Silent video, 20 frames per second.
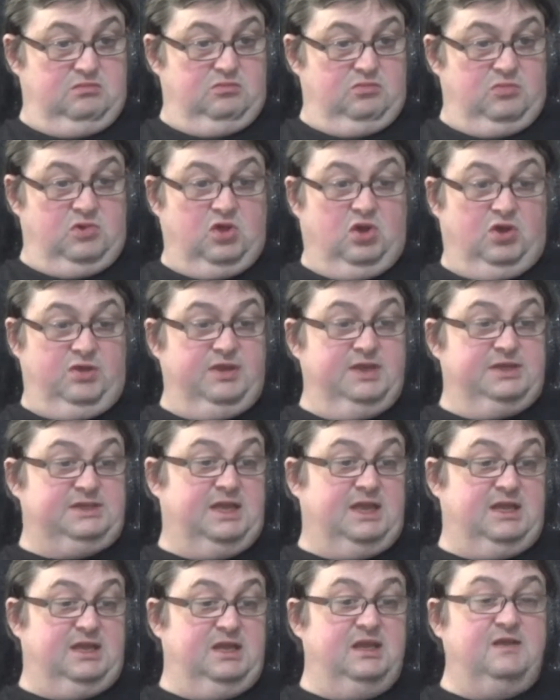You got
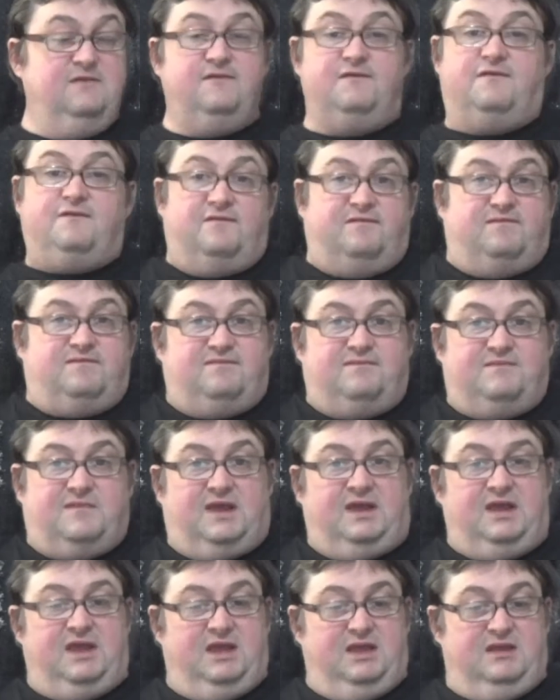Nissan Leaf,
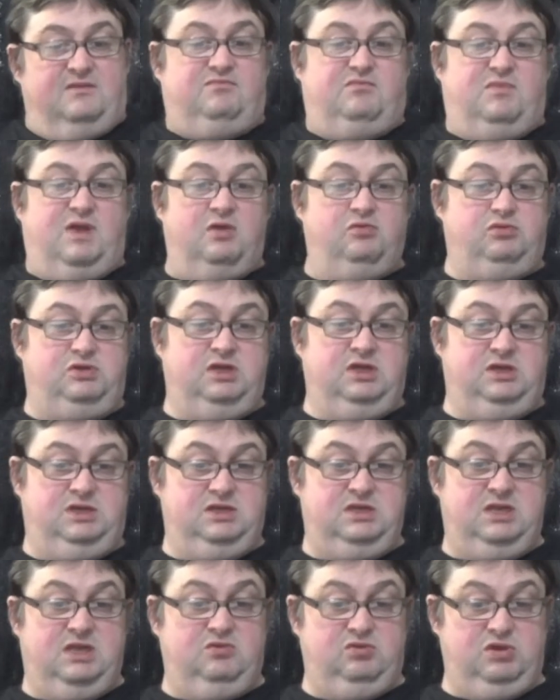again
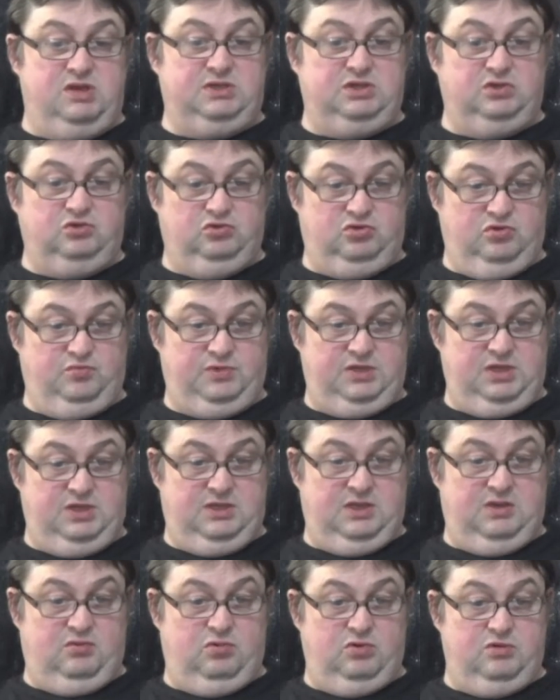outdated now, needs a good update
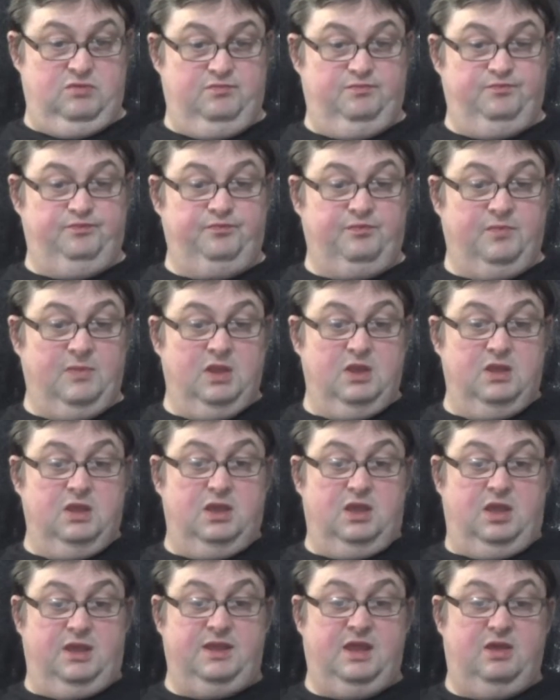that one.
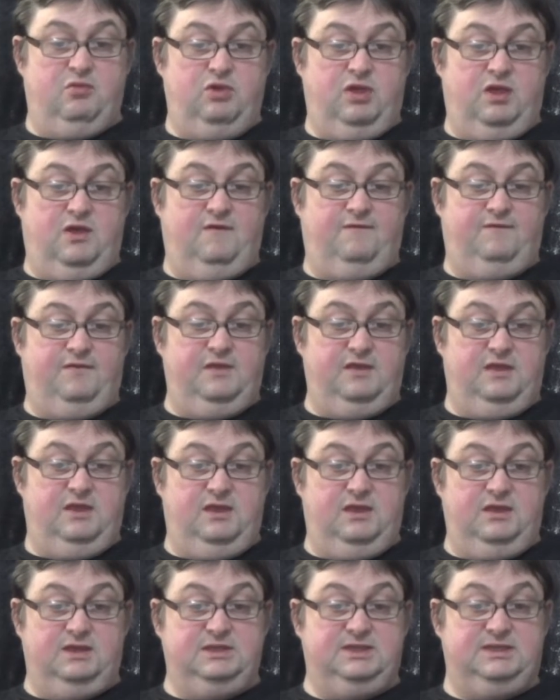And now we have
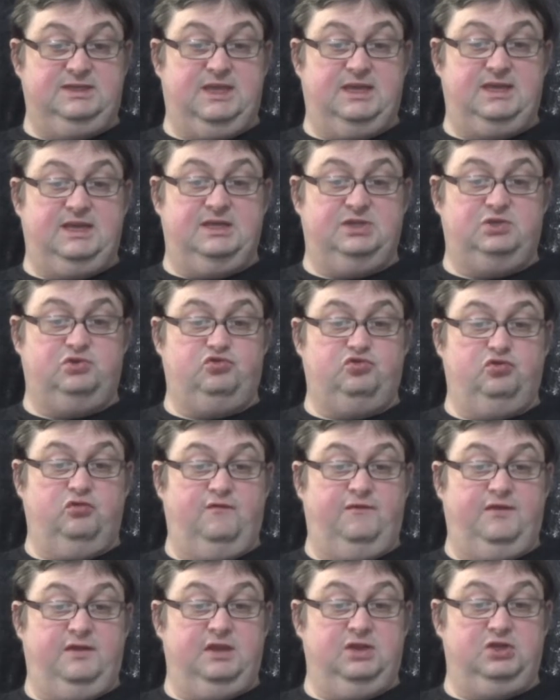the ZS
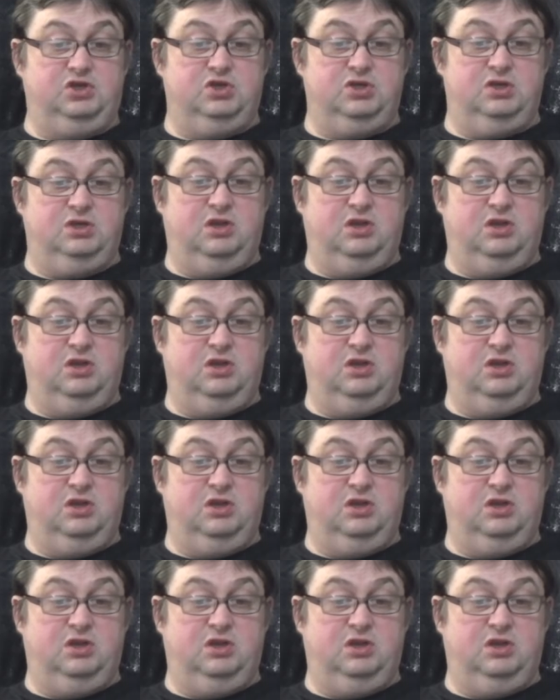Trophy Edition